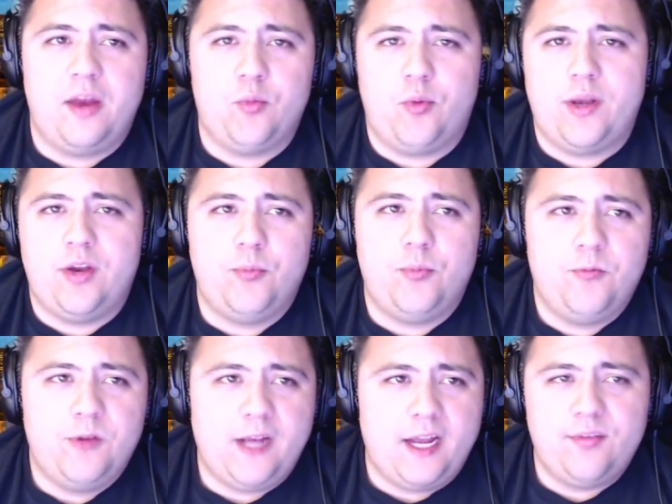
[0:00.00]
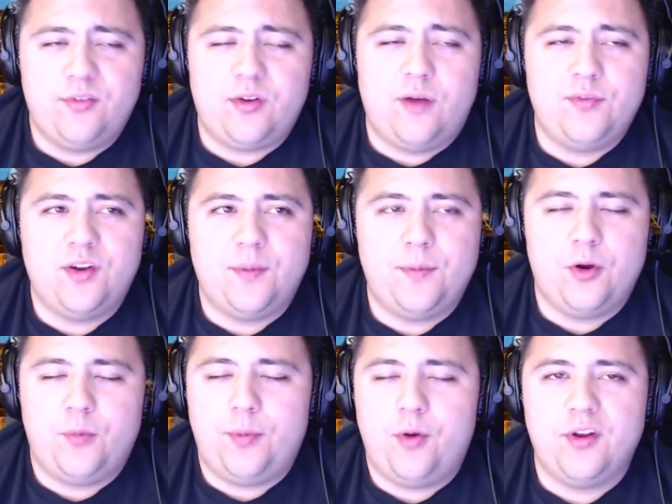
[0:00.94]
And when you kind of softened up
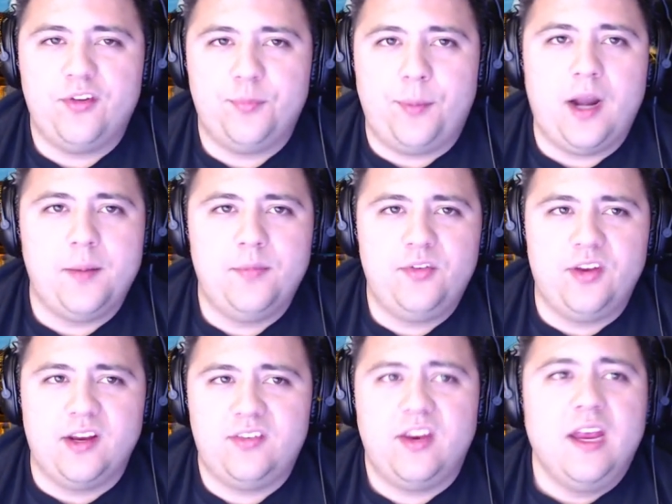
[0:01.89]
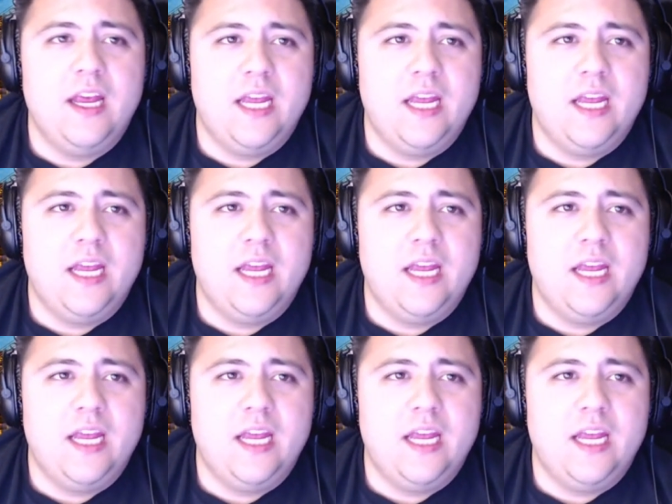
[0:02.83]
your opponent's bottom six